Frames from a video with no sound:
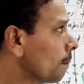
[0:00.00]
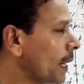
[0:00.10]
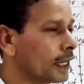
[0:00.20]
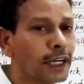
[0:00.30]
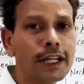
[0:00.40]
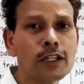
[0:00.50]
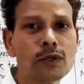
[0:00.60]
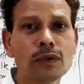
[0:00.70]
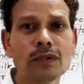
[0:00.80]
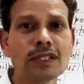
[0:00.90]
pancreatic
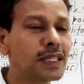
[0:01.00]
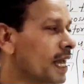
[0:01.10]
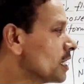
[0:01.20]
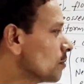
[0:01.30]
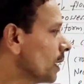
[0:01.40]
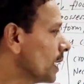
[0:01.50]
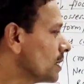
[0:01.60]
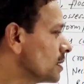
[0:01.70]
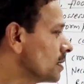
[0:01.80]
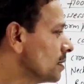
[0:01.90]
juice as well
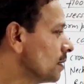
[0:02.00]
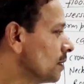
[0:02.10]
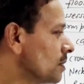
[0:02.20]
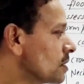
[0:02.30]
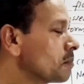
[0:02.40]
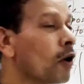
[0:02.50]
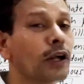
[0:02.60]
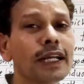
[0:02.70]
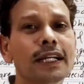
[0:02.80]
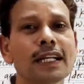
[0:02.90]
as
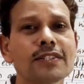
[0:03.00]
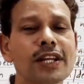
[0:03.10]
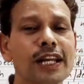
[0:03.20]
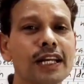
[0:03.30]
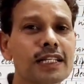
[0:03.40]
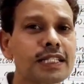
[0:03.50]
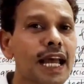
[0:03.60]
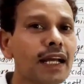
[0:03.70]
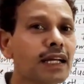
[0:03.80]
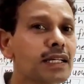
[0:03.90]
small intestinal
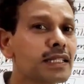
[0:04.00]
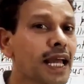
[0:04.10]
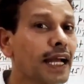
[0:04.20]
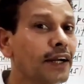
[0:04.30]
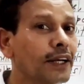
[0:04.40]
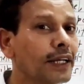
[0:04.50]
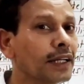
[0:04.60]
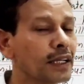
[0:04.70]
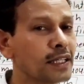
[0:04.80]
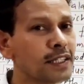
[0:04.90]
saccus
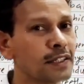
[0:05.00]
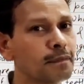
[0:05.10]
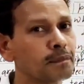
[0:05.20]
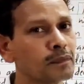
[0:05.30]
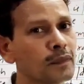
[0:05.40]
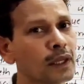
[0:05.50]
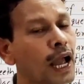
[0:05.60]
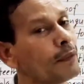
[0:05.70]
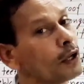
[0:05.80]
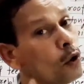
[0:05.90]
entricus
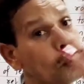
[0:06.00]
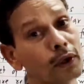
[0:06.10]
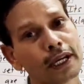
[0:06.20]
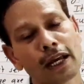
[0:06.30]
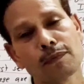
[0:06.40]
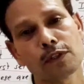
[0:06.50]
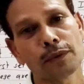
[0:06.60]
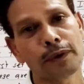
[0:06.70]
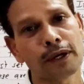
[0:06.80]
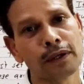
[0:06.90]
having all types
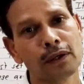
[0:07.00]
of,